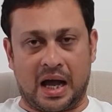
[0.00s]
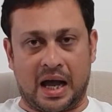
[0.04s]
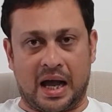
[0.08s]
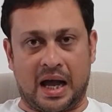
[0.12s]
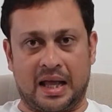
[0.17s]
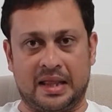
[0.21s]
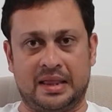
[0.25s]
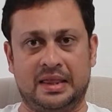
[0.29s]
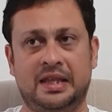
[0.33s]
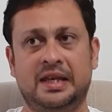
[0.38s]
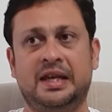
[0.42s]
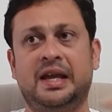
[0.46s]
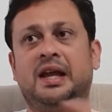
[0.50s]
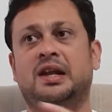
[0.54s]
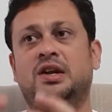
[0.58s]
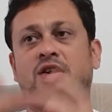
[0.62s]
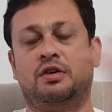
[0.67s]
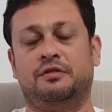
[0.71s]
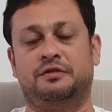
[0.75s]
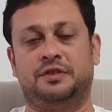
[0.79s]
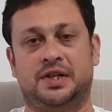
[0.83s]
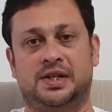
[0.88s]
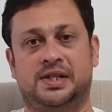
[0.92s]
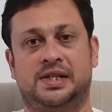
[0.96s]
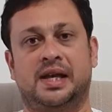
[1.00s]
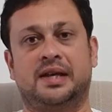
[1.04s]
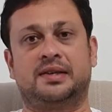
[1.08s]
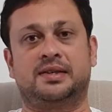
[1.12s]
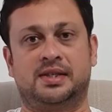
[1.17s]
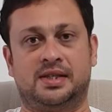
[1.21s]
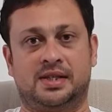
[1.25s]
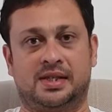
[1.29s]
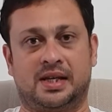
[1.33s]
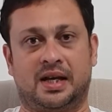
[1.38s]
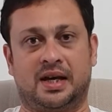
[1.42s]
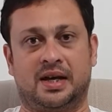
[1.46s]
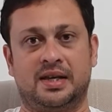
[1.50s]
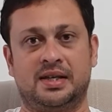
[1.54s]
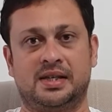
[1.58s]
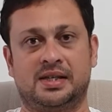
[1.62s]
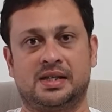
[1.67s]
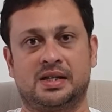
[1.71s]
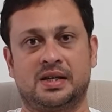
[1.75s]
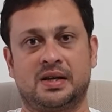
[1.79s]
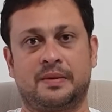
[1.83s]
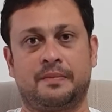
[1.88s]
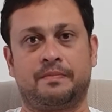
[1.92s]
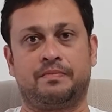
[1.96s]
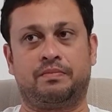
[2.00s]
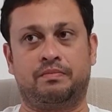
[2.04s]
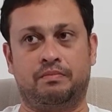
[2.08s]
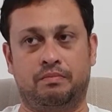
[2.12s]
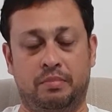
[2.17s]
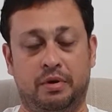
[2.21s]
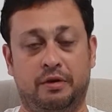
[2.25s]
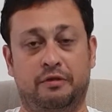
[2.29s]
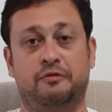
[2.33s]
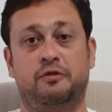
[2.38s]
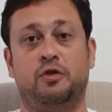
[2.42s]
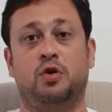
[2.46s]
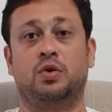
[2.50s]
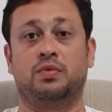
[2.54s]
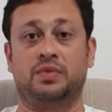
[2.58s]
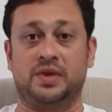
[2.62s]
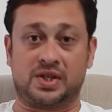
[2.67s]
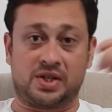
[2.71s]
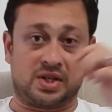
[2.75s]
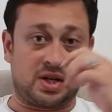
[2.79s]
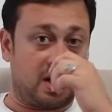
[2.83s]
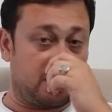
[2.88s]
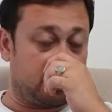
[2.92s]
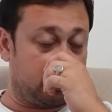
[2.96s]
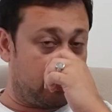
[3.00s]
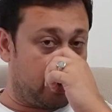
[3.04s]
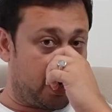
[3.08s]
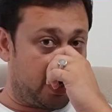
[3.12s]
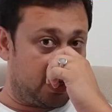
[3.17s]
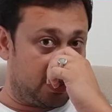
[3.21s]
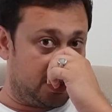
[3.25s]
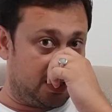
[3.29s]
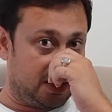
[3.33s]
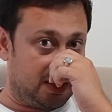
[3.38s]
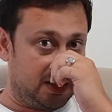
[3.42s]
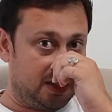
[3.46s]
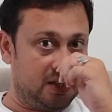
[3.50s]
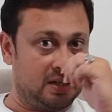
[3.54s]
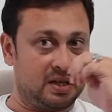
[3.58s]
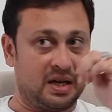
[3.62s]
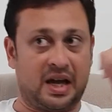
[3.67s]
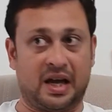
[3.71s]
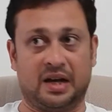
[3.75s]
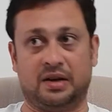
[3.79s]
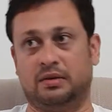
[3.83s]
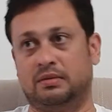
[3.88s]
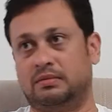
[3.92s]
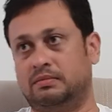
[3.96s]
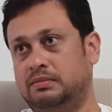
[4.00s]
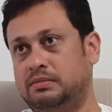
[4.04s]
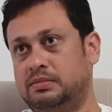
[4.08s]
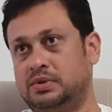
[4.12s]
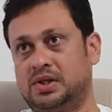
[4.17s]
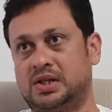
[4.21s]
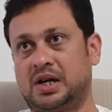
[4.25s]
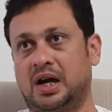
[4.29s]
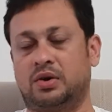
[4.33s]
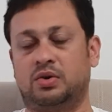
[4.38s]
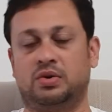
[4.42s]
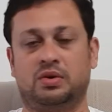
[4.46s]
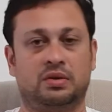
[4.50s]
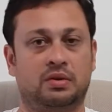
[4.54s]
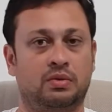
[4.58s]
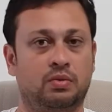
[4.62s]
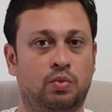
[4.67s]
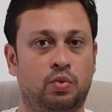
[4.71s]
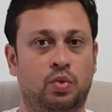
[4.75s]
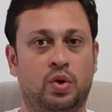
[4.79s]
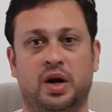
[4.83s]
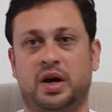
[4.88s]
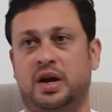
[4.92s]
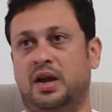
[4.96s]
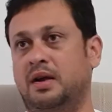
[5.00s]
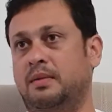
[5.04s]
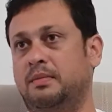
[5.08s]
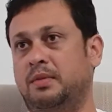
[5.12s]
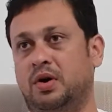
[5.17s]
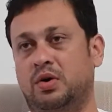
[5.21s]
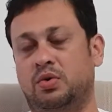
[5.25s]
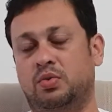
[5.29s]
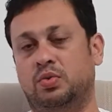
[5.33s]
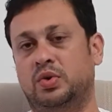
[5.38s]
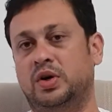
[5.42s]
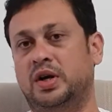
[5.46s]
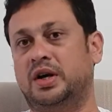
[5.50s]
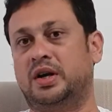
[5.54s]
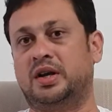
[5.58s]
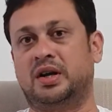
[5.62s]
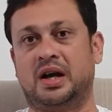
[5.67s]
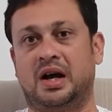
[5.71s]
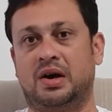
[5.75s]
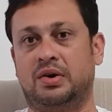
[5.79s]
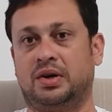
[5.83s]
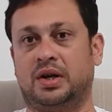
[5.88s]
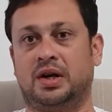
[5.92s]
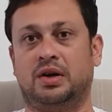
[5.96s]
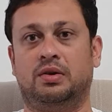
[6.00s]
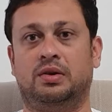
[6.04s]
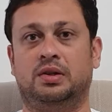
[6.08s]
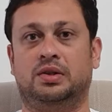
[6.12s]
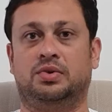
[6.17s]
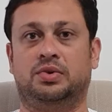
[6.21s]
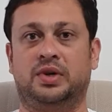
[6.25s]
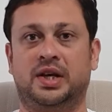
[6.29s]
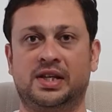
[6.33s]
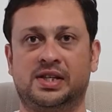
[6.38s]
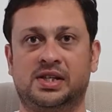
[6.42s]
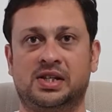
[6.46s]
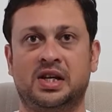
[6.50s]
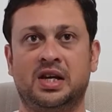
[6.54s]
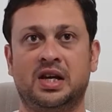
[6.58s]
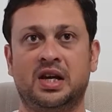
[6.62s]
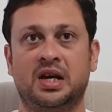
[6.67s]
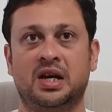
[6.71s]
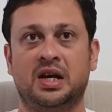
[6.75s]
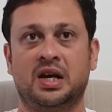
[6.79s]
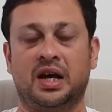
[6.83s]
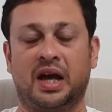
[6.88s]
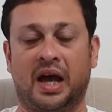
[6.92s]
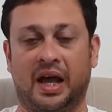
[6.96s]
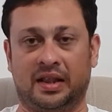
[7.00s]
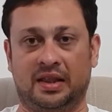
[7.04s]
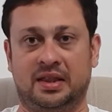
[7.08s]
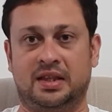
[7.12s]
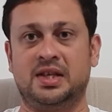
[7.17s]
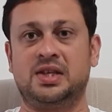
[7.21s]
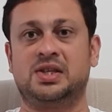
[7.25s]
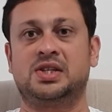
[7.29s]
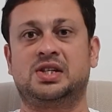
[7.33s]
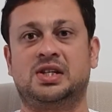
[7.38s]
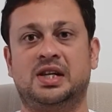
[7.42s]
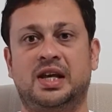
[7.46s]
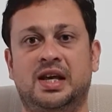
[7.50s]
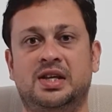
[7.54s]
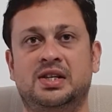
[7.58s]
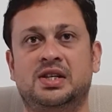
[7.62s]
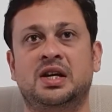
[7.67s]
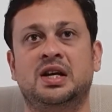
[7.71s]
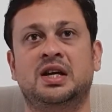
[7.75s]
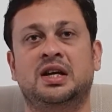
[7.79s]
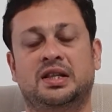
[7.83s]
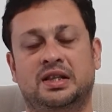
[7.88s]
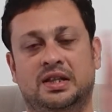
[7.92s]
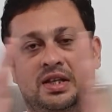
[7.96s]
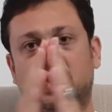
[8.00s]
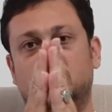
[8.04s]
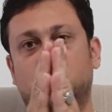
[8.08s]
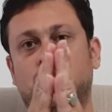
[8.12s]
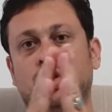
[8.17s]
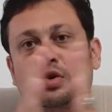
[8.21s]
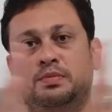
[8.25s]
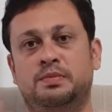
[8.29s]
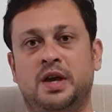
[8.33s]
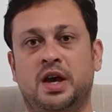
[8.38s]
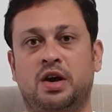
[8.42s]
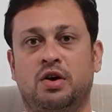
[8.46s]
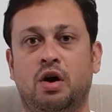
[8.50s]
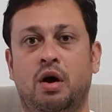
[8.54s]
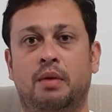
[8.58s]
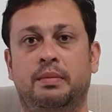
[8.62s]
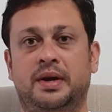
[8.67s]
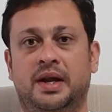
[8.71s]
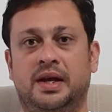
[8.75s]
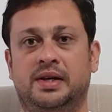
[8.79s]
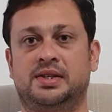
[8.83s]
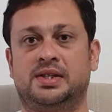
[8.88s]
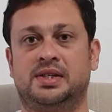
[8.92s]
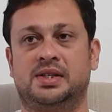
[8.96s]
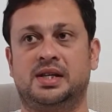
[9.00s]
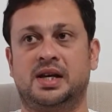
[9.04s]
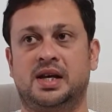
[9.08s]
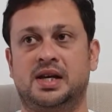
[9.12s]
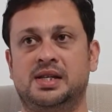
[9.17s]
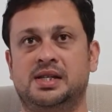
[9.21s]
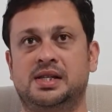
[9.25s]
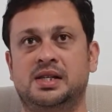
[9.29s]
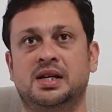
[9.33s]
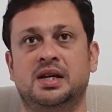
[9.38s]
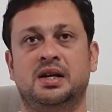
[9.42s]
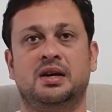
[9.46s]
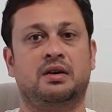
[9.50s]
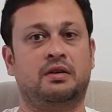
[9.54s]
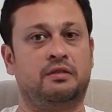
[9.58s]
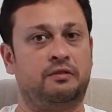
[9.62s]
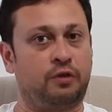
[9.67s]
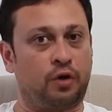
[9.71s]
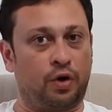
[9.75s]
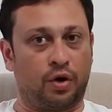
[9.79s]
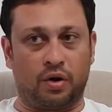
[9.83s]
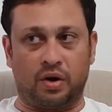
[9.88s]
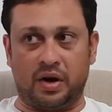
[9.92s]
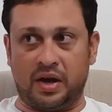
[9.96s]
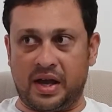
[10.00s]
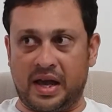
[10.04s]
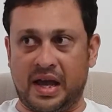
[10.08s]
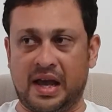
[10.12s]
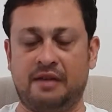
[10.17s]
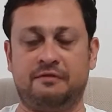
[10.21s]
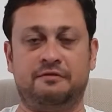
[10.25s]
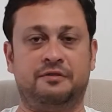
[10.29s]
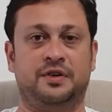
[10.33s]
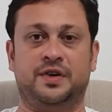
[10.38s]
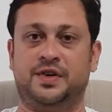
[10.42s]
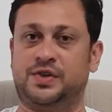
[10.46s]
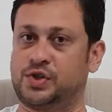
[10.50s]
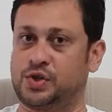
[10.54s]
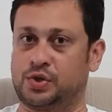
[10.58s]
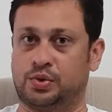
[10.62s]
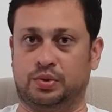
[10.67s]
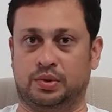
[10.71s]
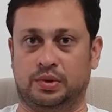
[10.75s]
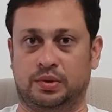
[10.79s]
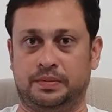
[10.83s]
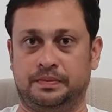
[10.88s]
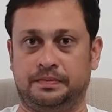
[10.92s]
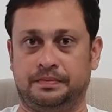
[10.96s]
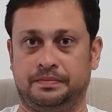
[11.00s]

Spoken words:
At the end of this exercise, before we start writing and start worrying about word count and all the rest, at this stage, this should be a common exercise for every school.